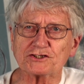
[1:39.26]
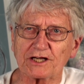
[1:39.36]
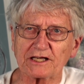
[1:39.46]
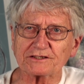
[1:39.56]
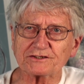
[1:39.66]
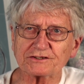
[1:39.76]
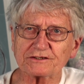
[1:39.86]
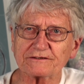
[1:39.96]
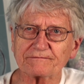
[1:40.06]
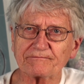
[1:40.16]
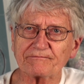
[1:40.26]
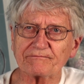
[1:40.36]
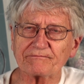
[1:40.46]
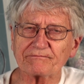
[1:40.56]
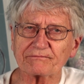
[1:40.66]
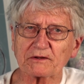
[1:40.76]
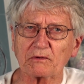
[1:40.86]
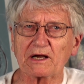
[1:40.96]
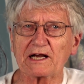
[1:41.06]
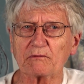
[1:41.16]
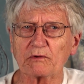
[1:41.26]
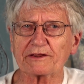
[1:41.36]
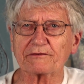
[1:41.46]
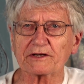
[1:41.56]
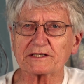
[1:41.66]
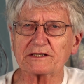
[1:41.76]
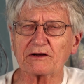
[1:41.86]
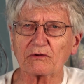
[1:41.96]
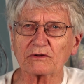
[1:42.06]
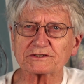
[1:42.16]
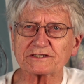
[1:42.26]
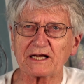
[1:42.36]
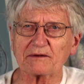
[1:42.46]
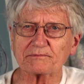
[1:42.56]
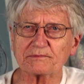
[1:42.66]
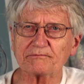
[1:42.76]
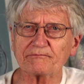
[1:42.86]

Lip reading: judge whether it holds up.